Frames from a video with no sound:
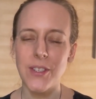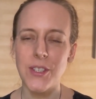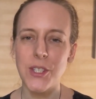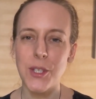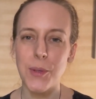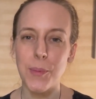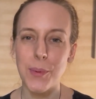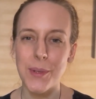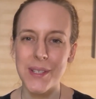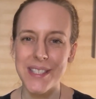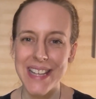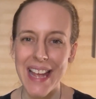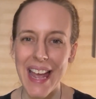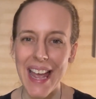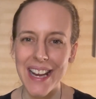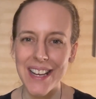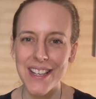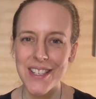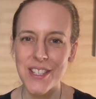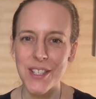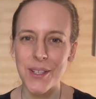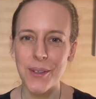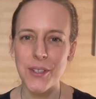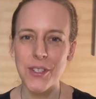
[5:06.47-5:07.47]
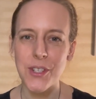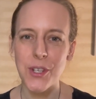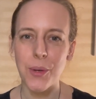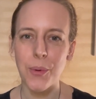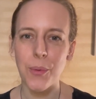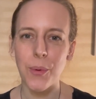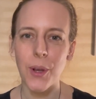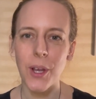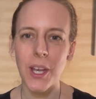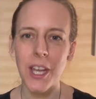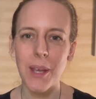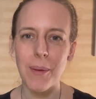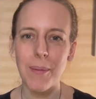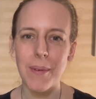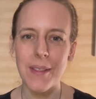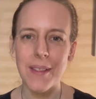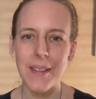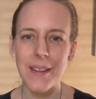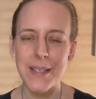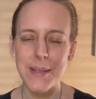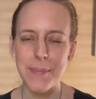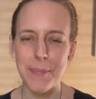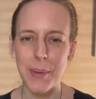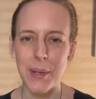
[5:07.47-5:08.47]
to protect you as you're working with
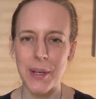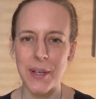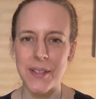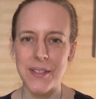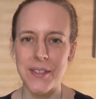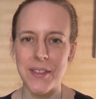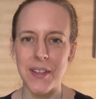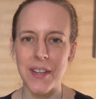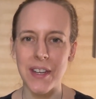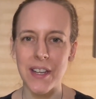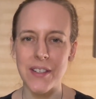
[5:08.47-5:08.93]
this person,